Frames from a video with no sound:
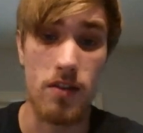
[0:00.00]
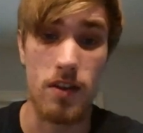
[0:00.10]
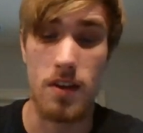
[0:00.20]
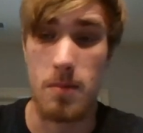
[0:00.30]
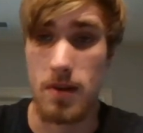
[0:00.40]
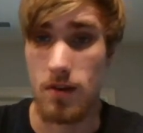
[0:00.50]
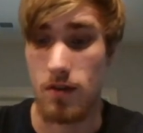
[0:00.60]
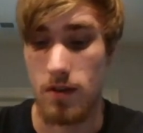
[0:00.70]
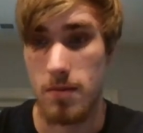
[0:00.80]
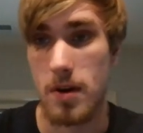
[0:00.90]
actually, this
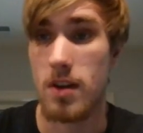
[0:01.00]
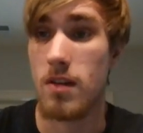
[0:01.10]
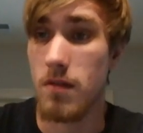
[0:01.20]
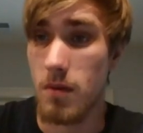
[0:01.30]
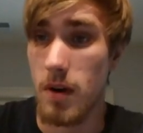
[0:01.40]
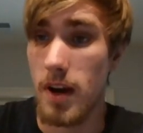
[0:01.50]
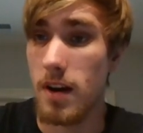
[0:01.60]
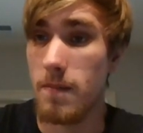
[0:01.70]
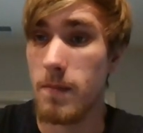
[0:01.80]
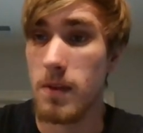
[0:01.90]
position is pretty good for
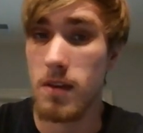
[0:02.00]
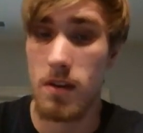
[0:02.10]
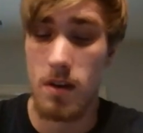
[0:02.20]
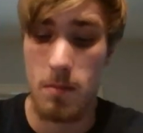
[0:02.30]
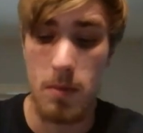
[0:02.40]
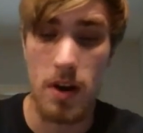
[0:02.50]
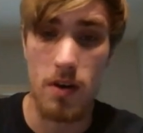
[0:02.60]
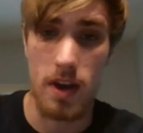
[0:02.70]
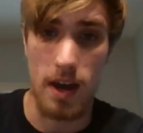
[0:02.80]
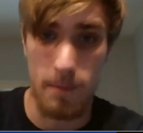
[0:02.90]
white. But
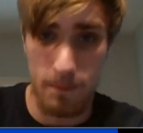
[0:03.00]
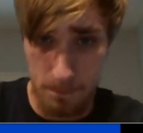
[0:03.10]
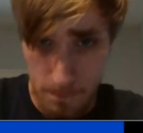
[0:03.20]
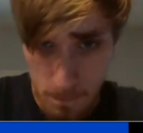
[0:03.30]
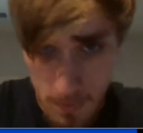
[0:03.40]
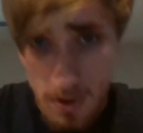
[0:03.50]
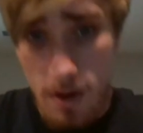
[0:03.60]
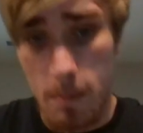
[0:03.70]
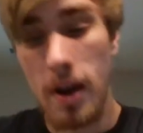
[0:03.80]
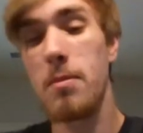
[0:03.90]
okay.
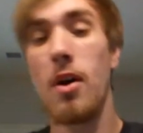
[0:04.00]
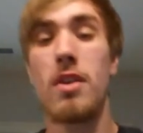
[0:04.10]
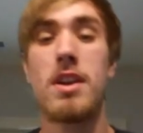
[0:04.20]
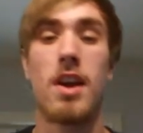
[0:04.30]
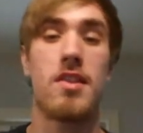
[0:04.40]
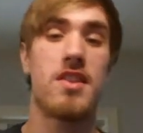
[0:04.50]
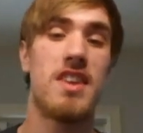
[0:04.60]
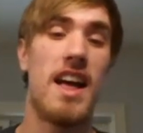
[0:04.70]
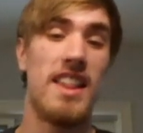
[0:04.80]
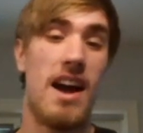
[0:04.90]
My opponent
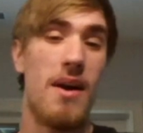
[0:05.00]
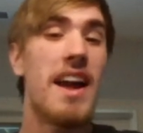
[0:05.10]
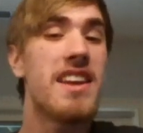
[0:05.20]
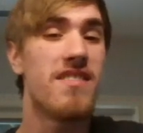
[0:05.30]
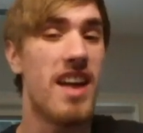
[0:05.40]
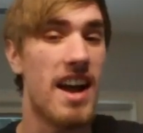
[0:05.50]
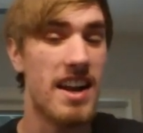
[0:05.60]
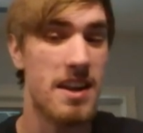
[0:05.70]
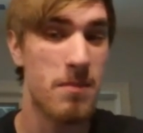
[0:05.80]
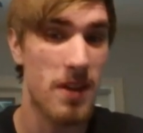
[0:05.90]
doesn't allow any of that,
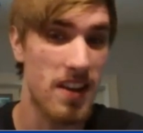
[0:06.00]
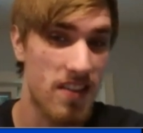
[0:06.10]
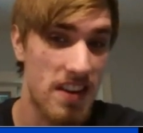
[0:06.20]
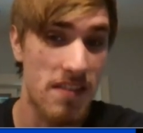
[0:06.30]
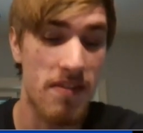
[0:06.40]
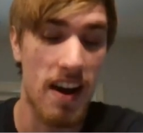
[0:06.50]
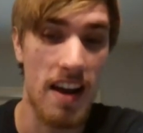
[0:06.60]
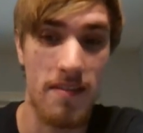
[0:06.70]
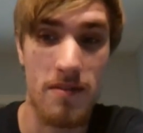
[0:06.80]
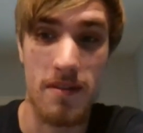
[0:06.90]
and he plays
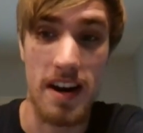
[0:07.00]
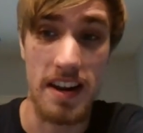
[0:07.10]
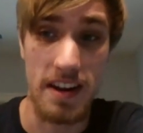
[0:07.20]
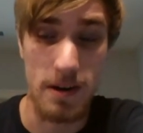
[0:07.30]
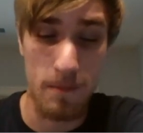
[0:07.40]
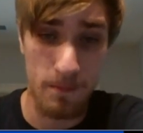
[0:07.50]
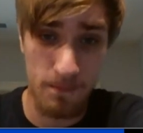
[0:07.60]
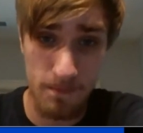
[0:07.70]
d5 right here.